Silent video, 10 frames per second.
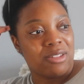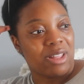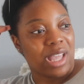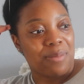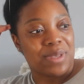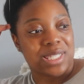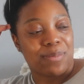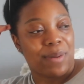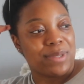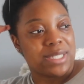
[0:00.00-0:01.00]
They're like, I miss
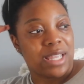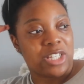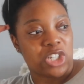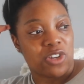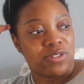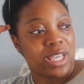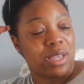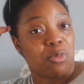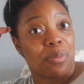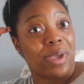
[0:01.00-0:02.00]
the puppy stage. I should have taken more